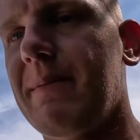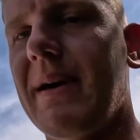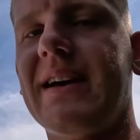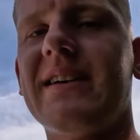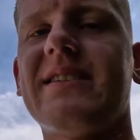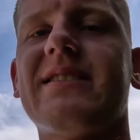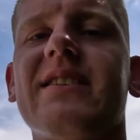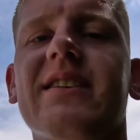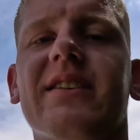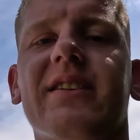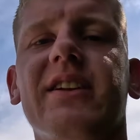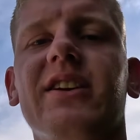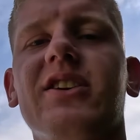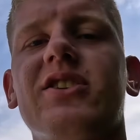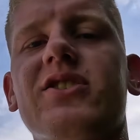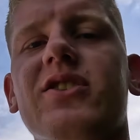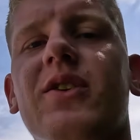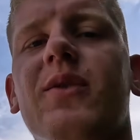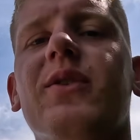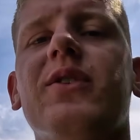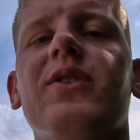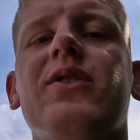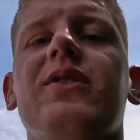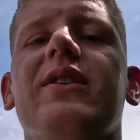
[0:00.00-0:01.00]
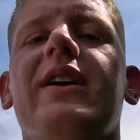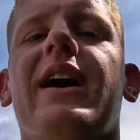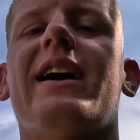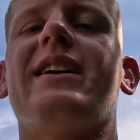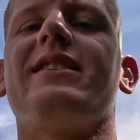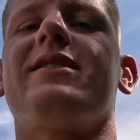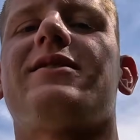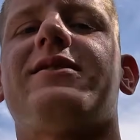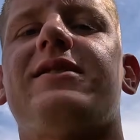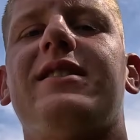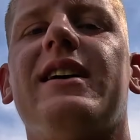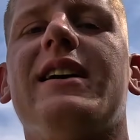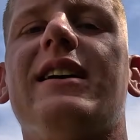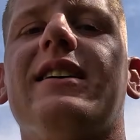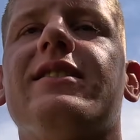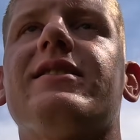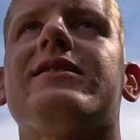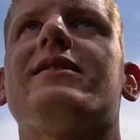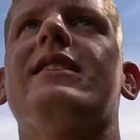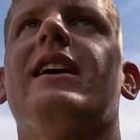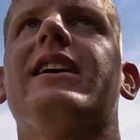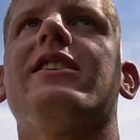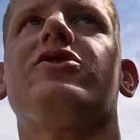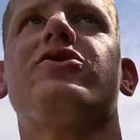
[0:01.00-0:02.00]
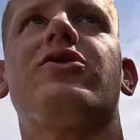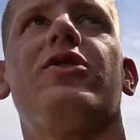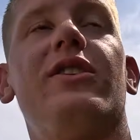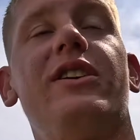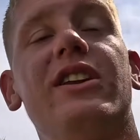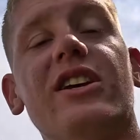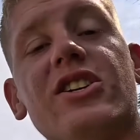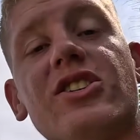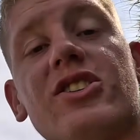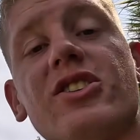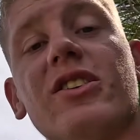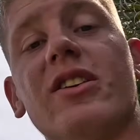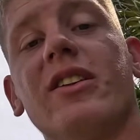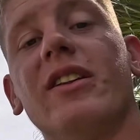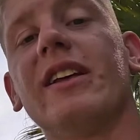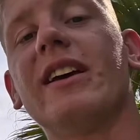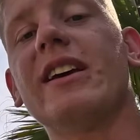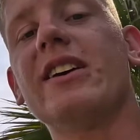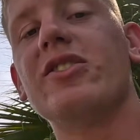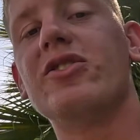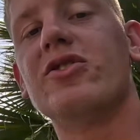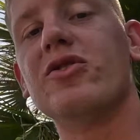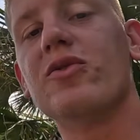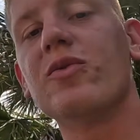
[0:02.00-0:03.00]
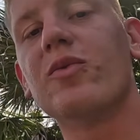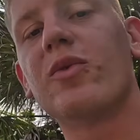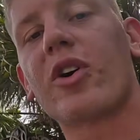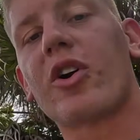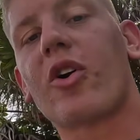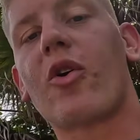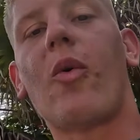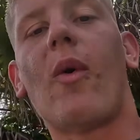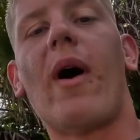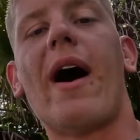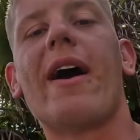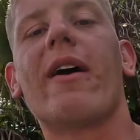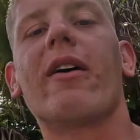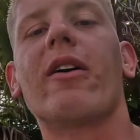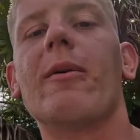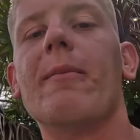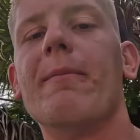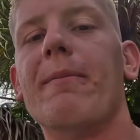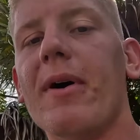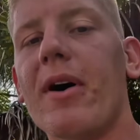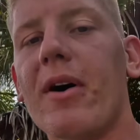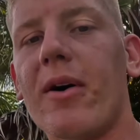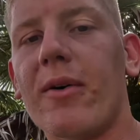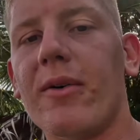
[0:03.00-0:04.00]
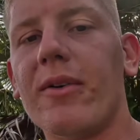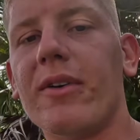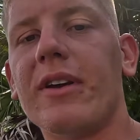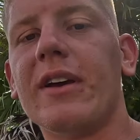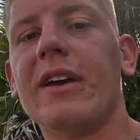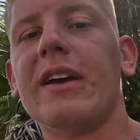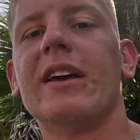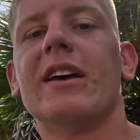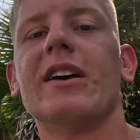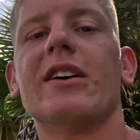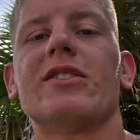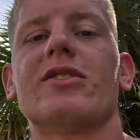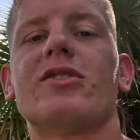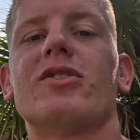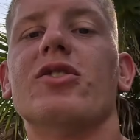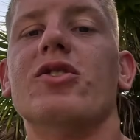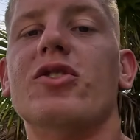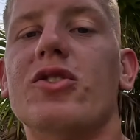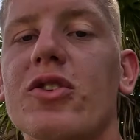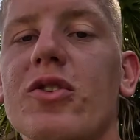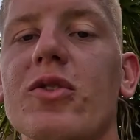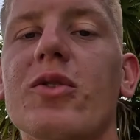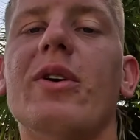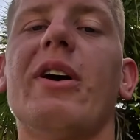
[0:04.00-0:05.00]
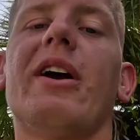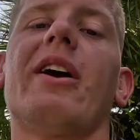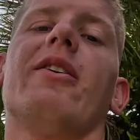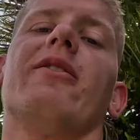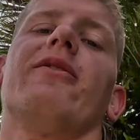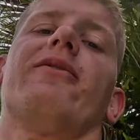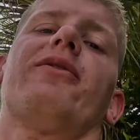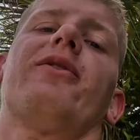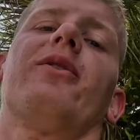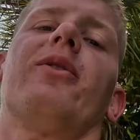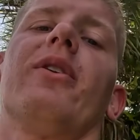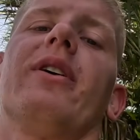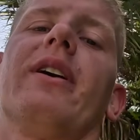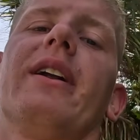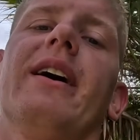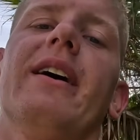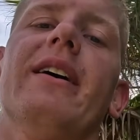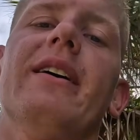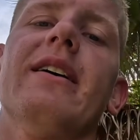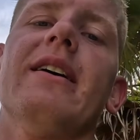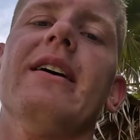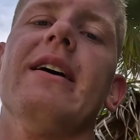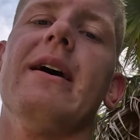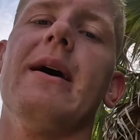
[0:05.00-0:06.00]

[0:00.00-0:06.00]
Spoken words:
Basically showing you guys things that traditionally do require a boat to do here in Florida,